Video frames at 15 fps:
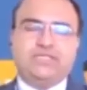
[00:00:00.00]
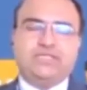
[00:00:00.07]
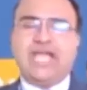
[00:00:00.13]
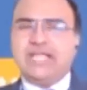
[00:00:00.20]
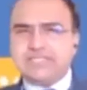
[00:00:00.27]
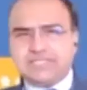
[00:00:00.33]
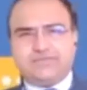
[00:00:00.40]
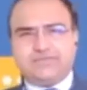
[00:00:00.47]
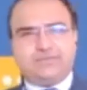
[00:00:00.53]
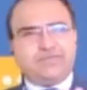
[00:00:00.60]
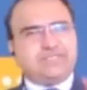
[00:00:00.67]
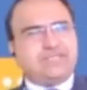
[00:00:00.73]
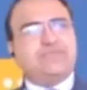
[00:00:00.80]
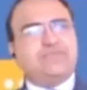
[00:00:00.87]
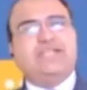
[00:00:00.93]
the answer would
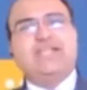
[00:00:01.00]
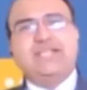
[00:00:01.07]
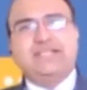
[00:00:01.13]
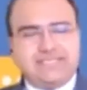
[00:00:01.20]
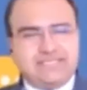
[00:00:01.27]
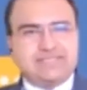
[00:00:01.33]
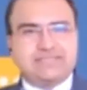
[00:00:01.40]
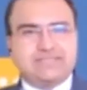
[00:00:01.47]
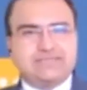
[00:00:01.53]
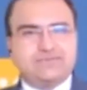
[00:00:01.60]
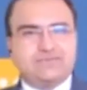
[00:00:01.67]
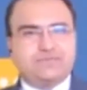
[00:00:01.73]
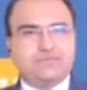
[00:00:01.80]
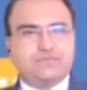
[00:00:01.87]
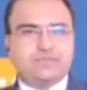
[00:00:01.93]
be something like this.
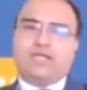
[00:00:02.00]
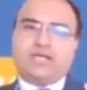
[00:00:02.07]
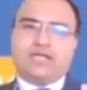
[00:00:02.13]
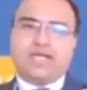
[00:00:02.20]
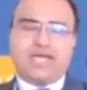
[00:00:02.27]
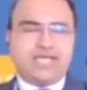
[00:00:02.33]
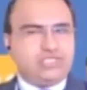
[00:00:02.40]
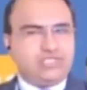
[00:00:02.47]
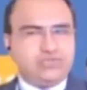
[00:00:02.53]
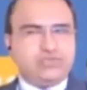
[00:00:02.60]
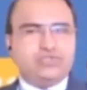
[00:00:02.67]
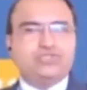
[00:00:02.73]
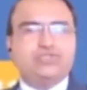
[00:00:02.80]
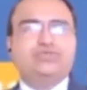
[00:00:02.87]
I choose